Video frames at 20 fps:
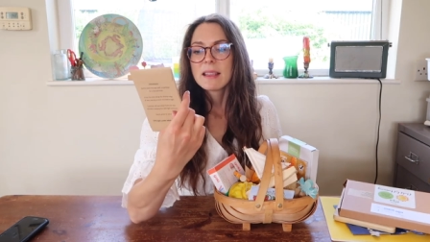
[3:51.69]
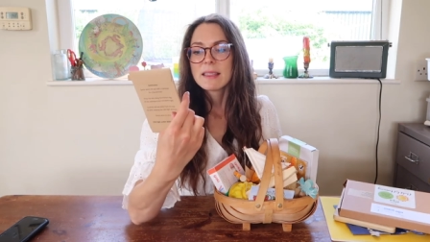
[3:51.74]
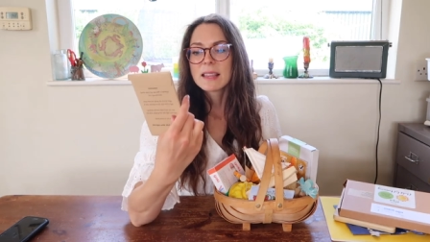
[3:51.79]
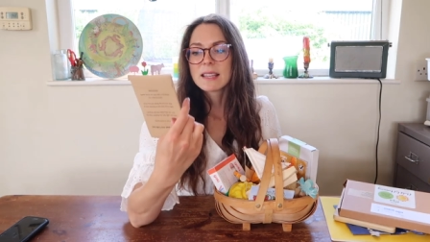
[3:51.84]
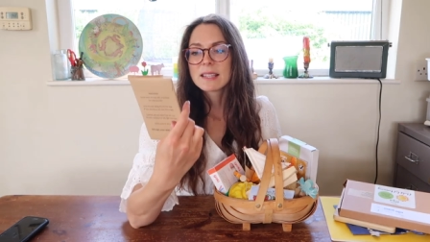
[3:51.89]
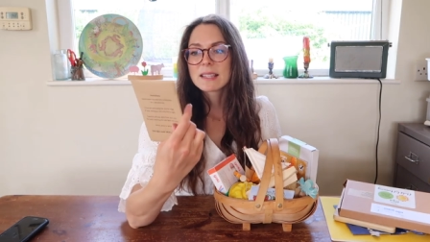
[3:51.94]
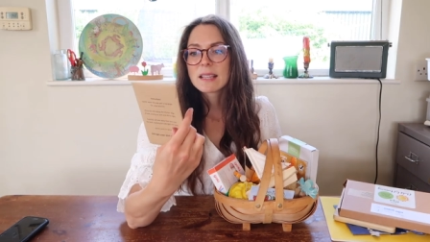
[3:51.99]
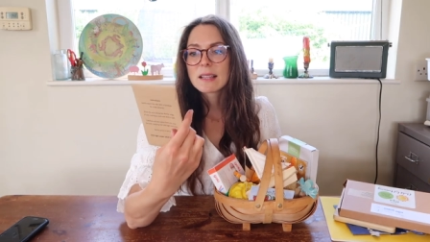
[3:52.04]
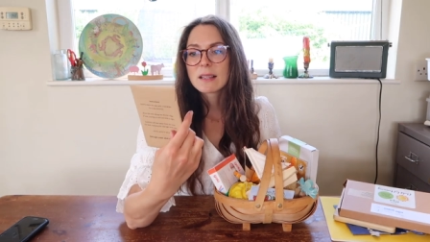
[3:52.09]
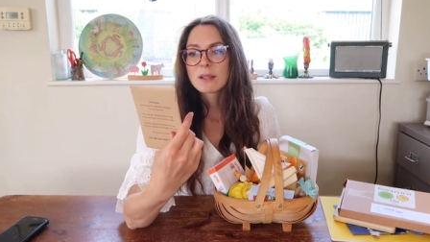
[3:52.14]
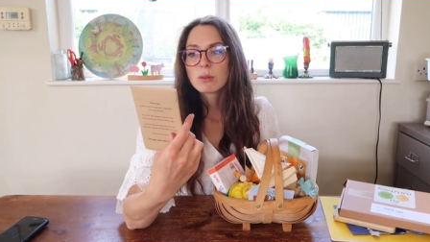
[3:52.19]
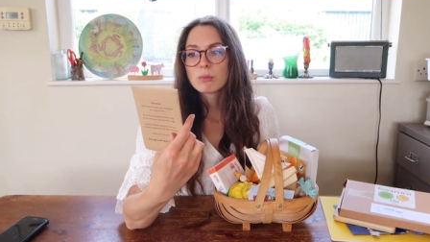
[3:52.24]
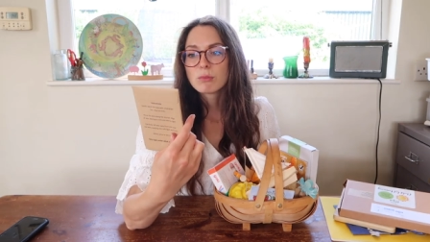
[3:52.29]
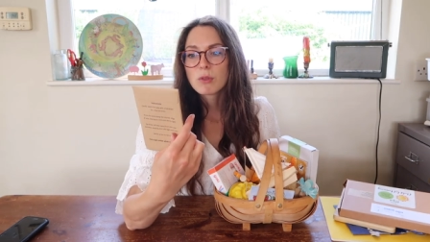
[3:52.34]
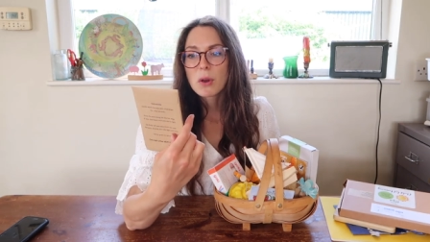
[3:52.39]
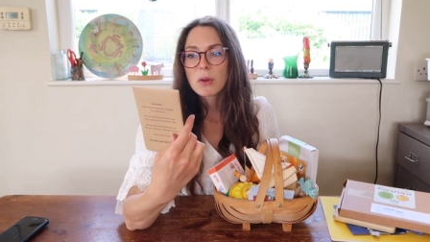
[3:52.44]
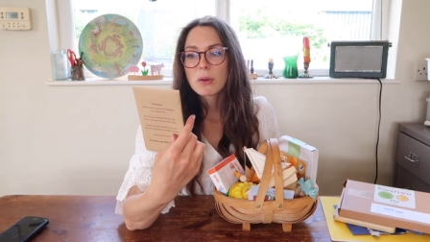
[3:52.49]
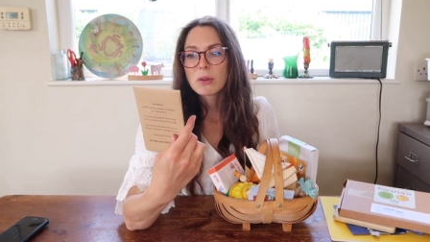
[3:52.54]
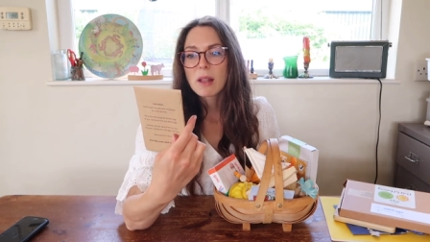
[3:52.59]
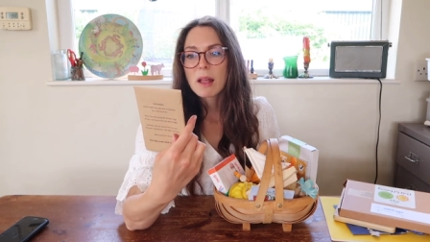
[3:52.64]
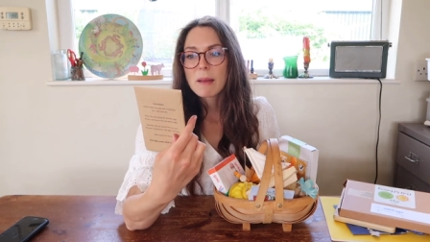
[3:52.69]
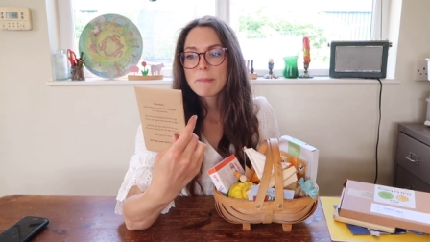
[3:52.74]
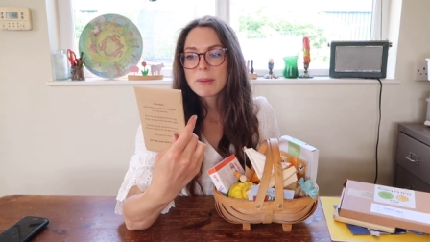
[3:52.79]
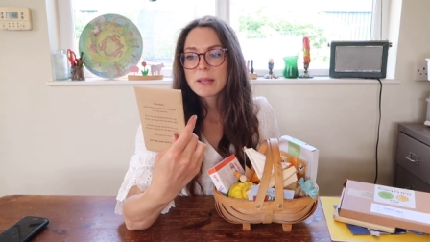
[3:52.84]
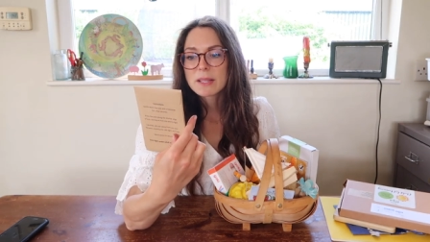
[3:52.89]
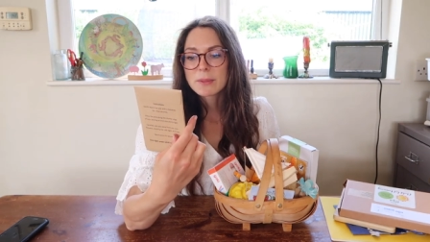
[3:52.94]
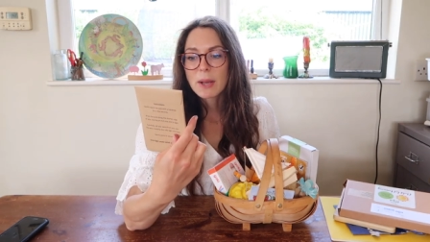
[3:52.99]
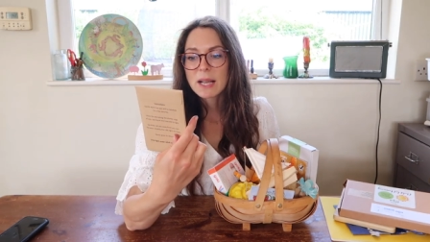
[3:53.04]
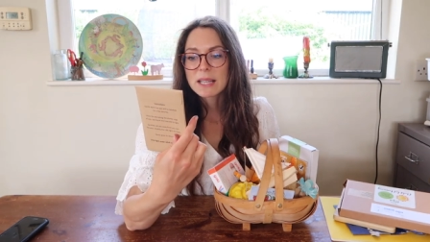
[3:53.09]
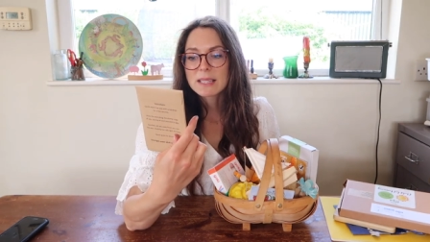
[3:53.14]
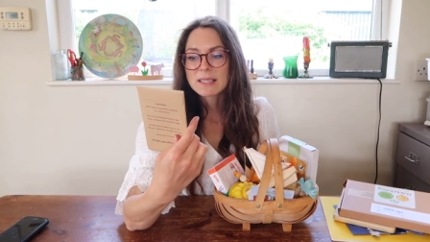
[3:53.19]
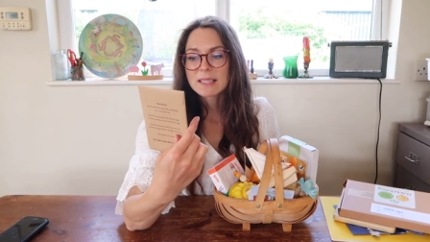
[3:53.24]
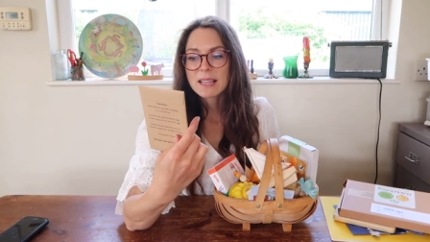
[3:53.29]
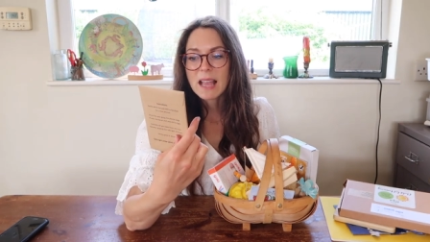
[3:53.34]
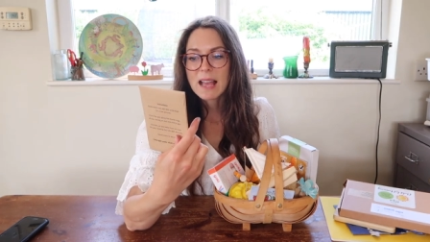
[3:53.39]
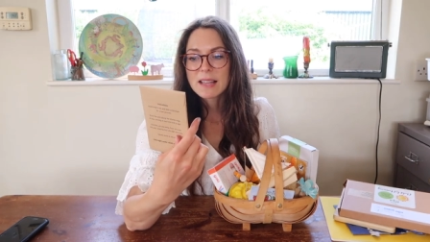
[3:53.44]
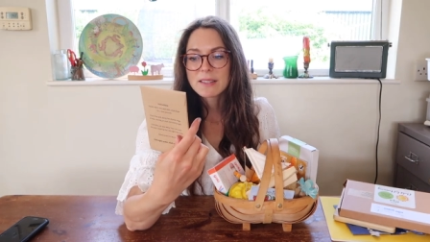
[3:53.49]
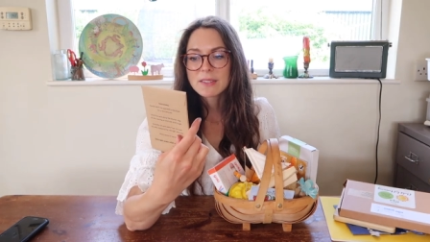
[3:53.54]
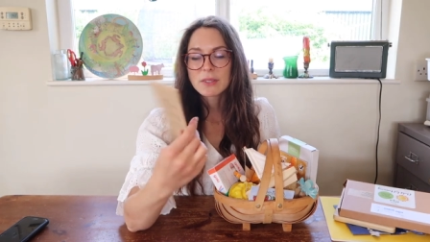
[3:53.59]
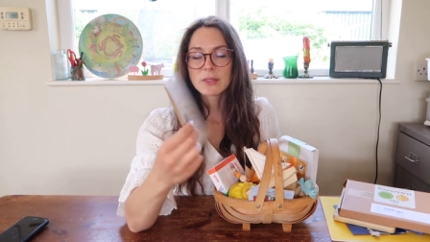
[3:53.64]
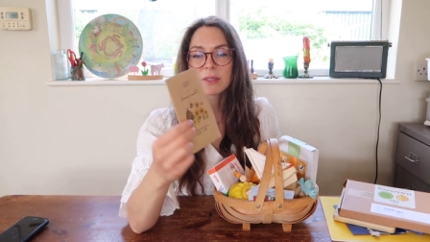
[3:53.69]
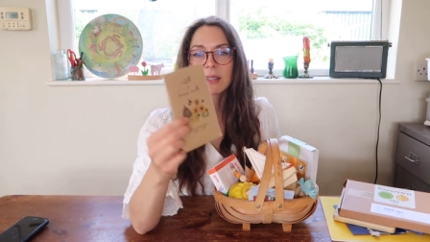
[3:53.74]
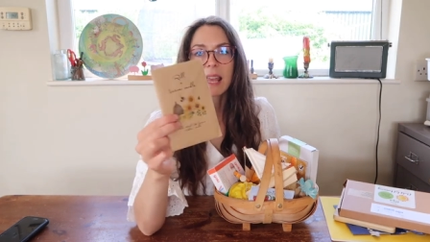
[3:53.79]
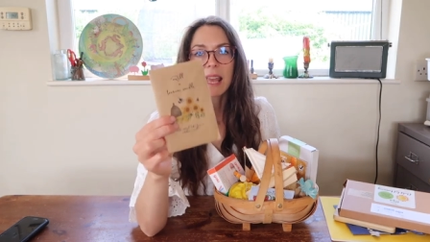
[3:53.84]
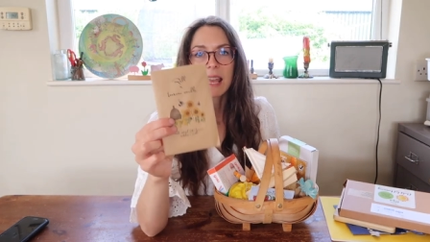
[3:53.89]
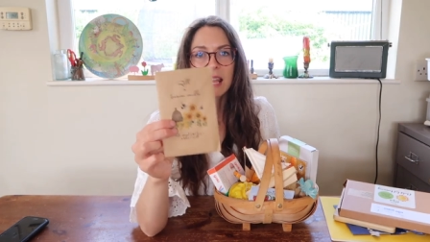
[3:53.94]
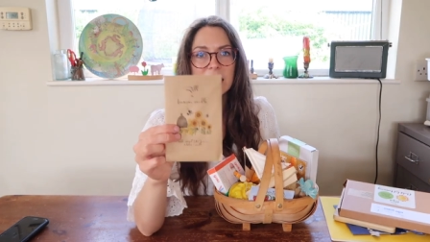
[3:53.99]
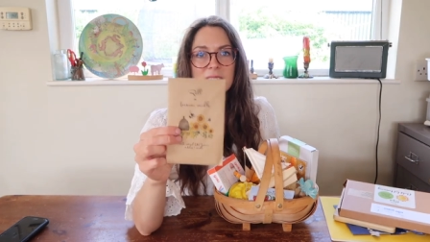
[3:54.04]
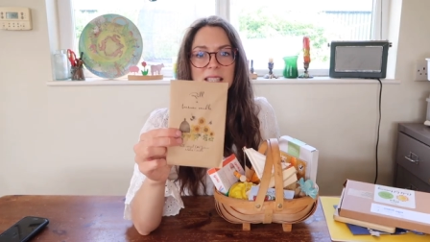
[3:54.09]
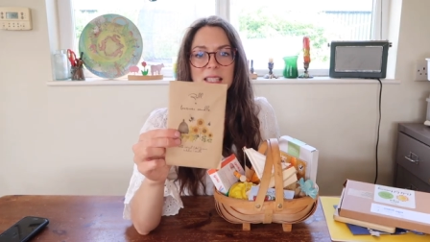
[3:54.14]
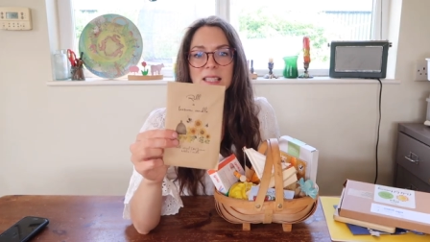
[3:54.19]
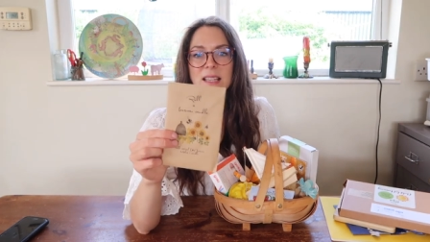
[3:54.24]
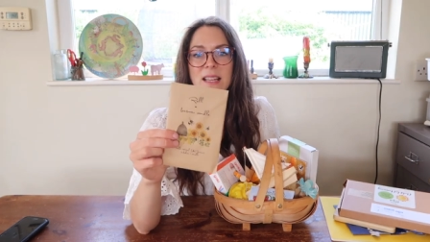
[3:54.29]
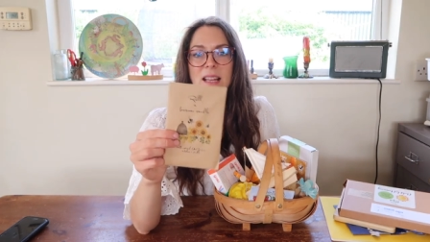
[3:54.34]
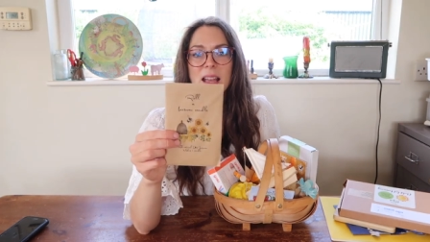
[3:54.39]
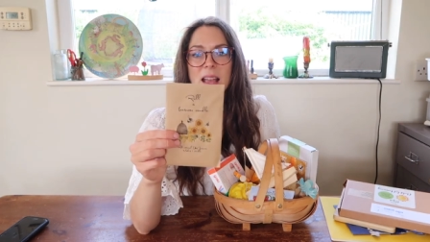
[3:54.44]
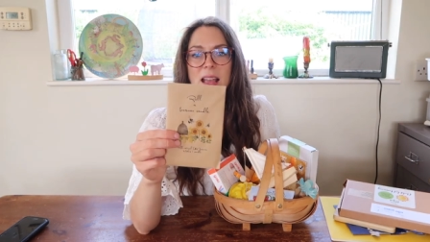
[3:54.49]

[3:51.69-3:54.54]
this little roll of beeswax candle kit.